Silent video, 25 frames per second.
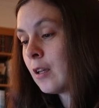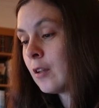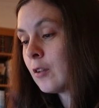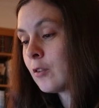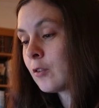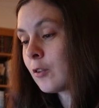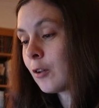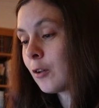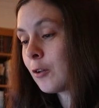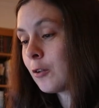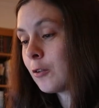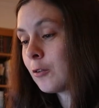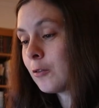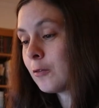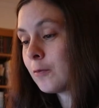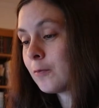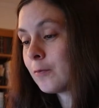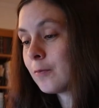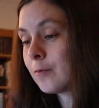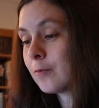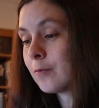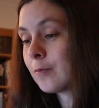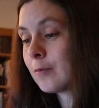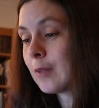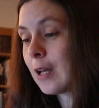So
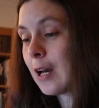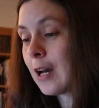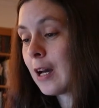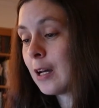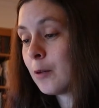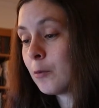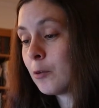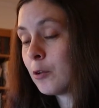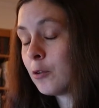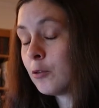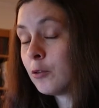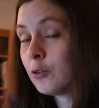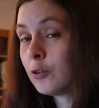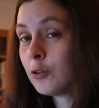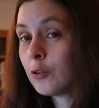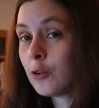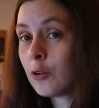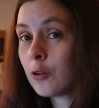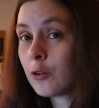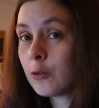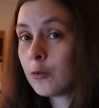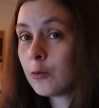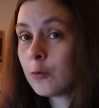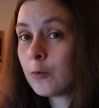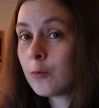I'm going to
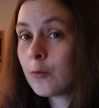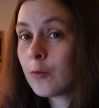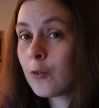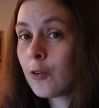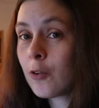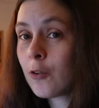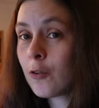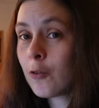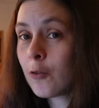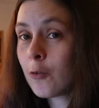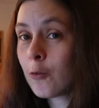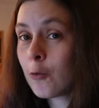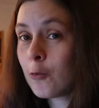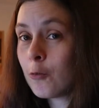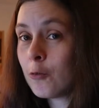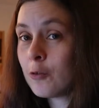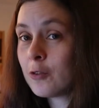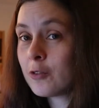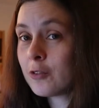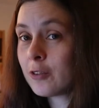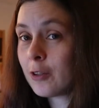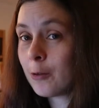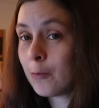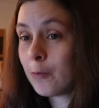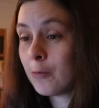go through
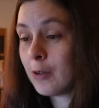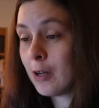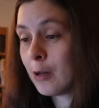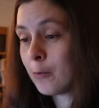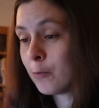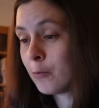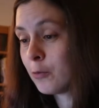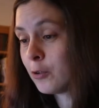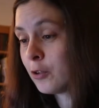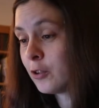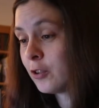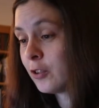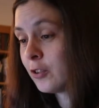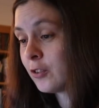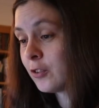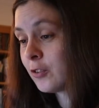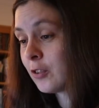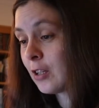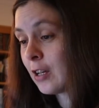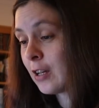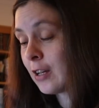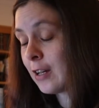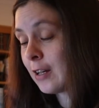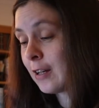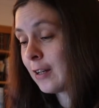some numbers
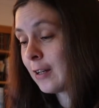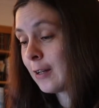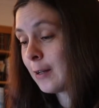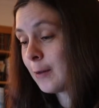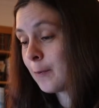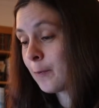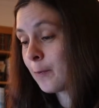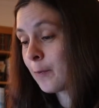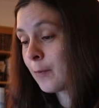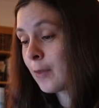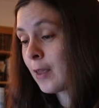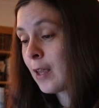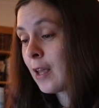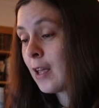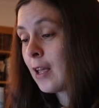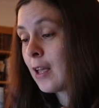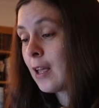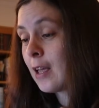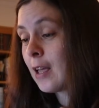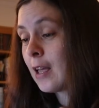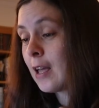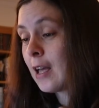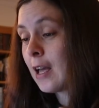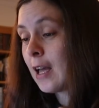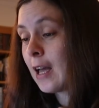and
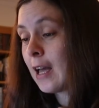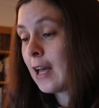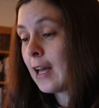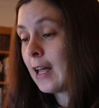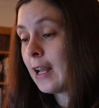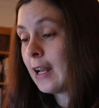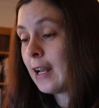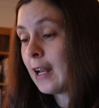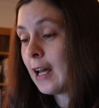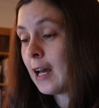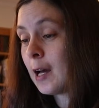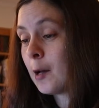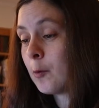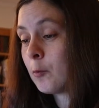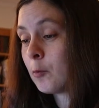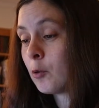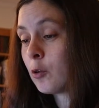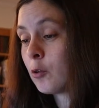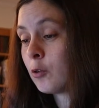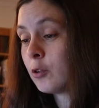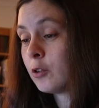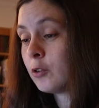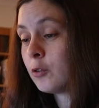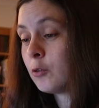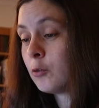I'm
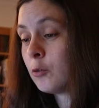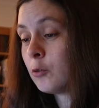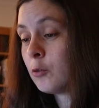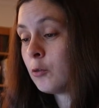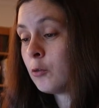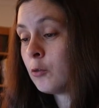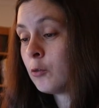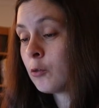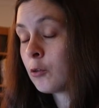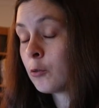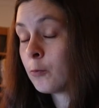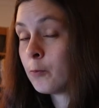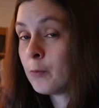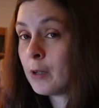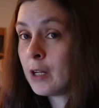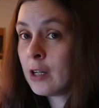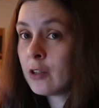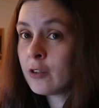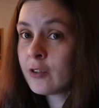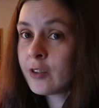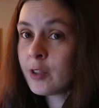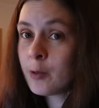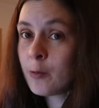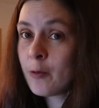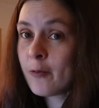going to
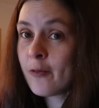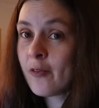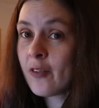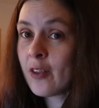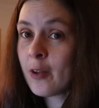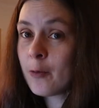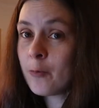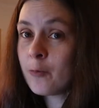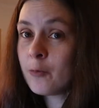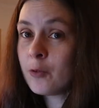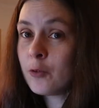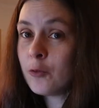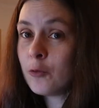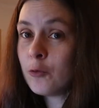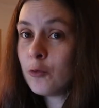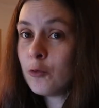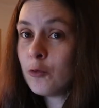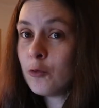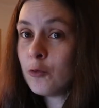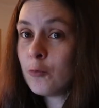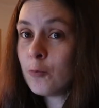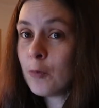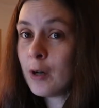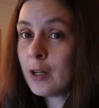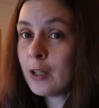compare some of them
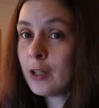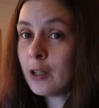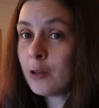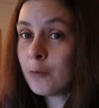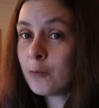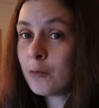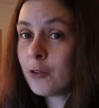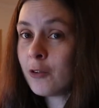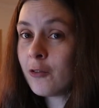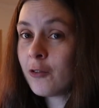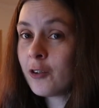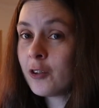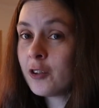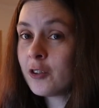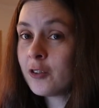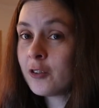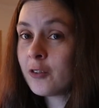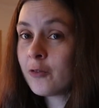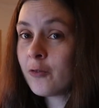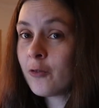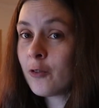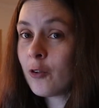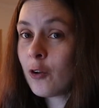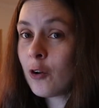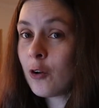to my
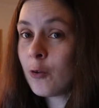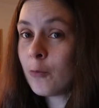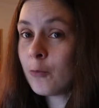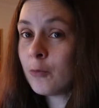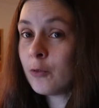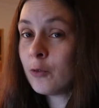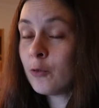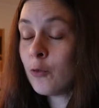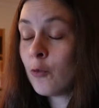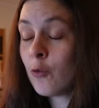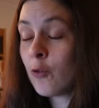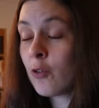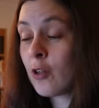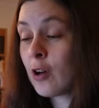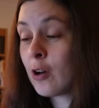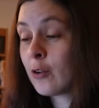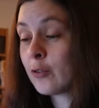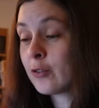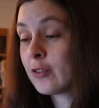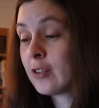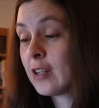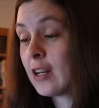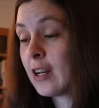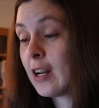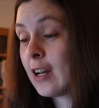numbers from
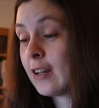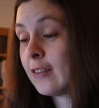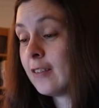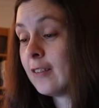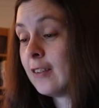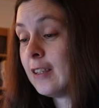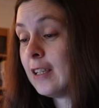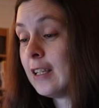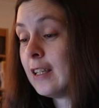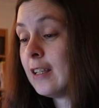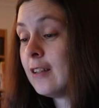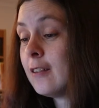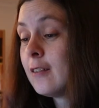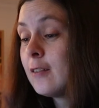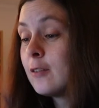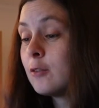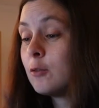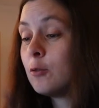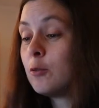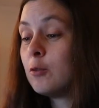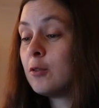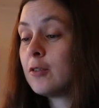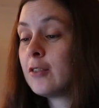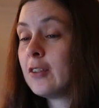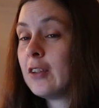2019
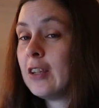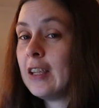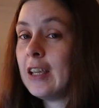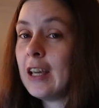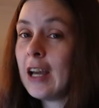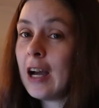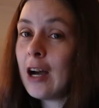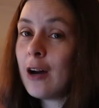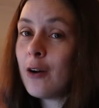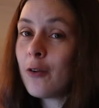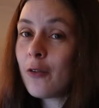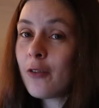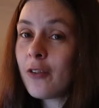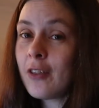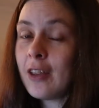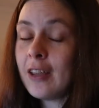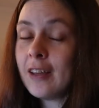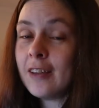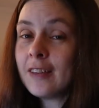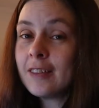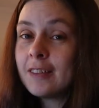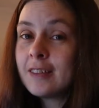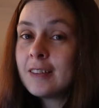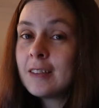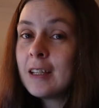to see how
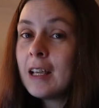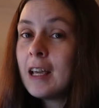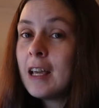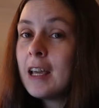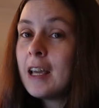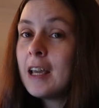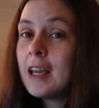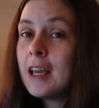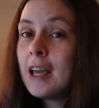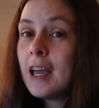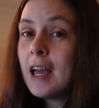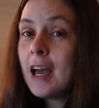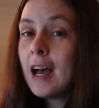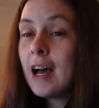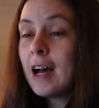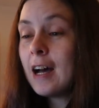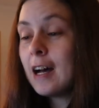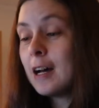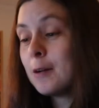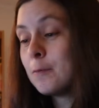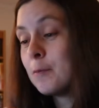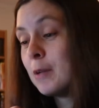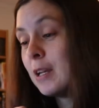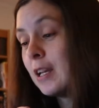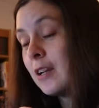things
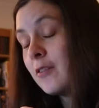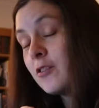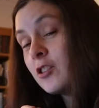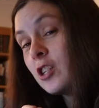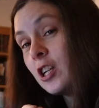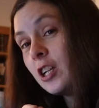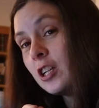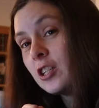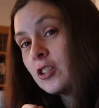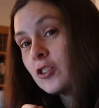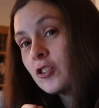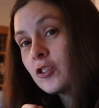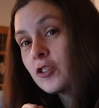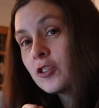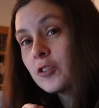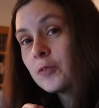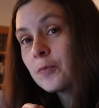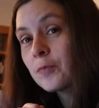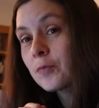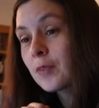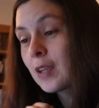may have changed.